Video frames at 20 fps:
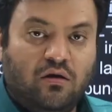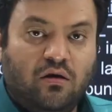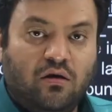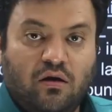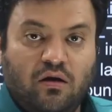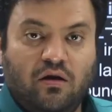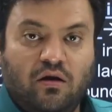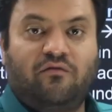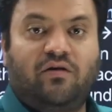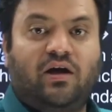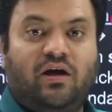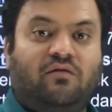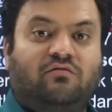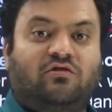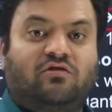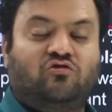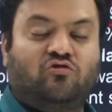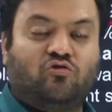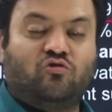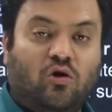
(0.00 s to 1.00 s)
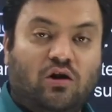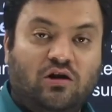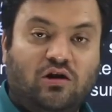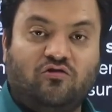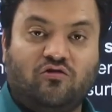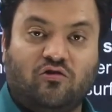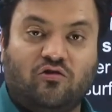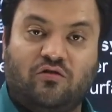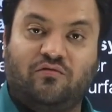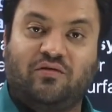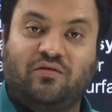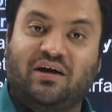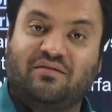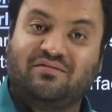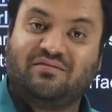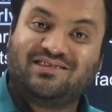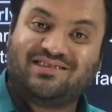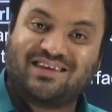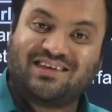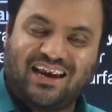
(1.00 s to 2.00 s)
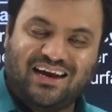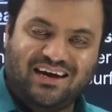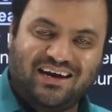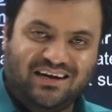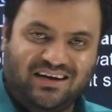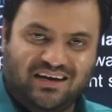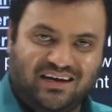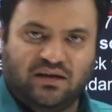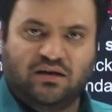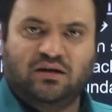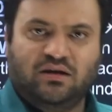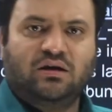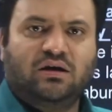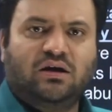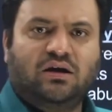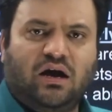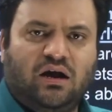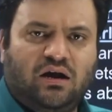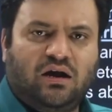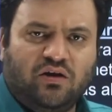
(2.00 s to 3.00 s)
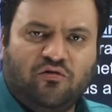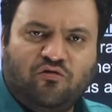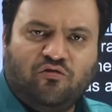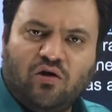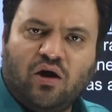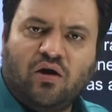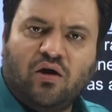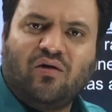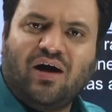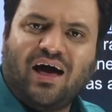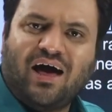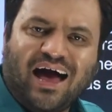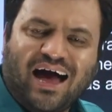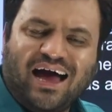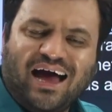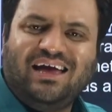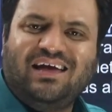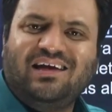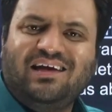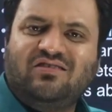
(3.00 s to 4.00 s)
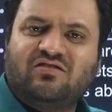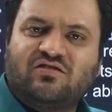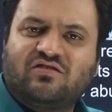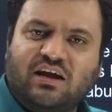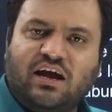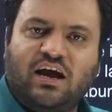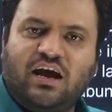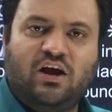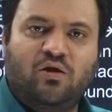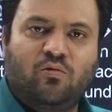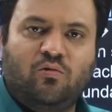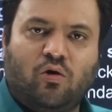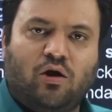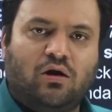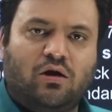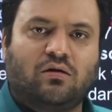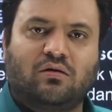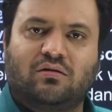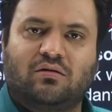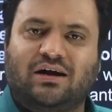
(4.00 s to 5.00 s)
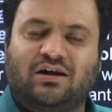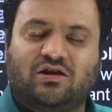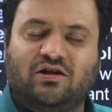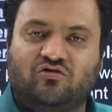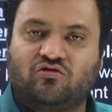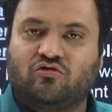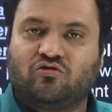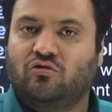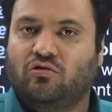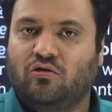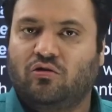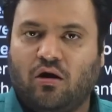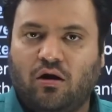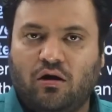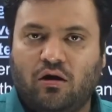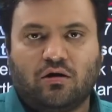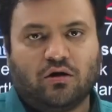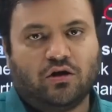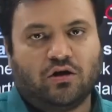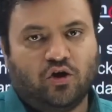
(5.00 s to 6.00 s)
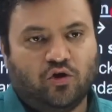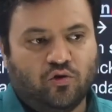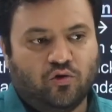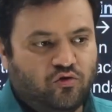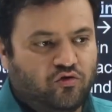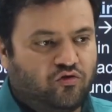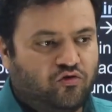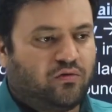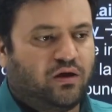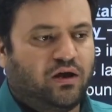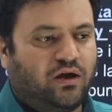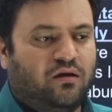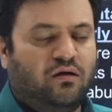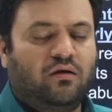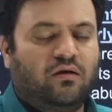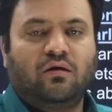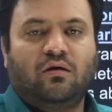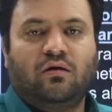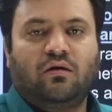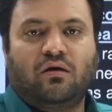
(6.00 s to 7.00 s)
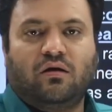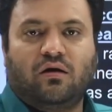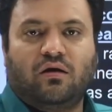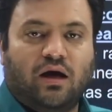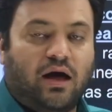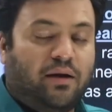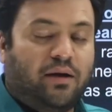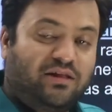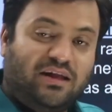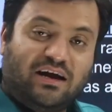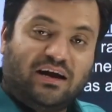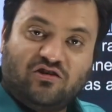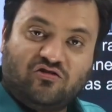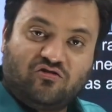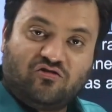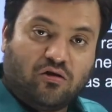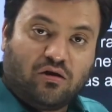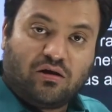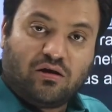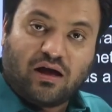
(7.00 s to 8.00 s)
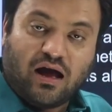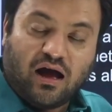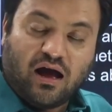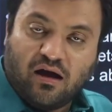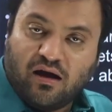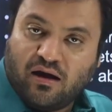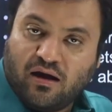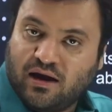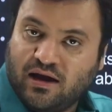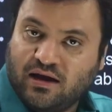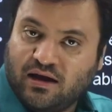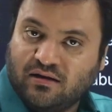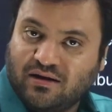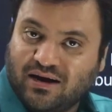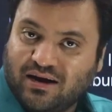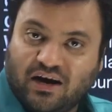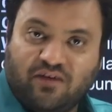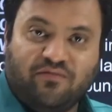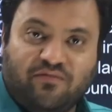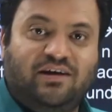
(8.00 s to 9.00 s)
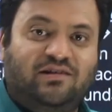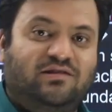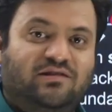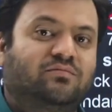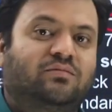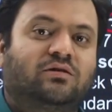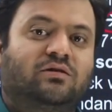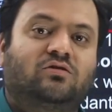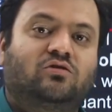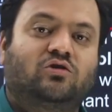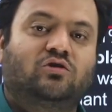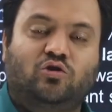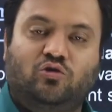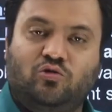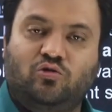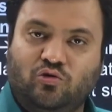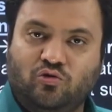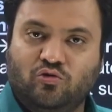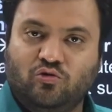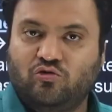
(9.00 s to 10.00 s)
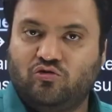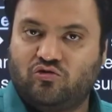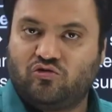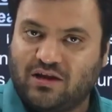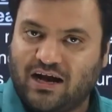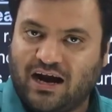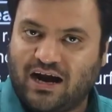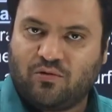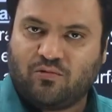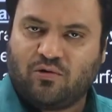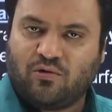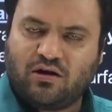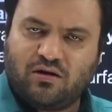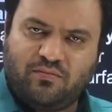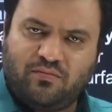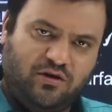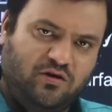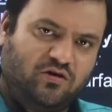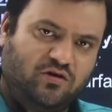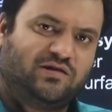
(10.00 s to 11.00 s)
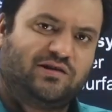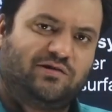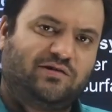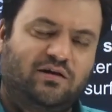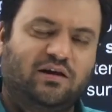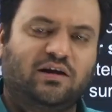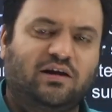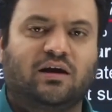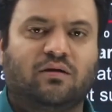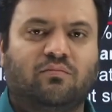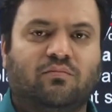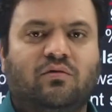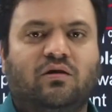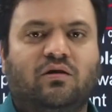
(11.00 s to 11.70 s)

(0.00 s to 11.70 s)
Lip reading: we have a salts, or we have a salinity. And if you have a high saline water, that is not usual. That is not advisable to use that water, because it will come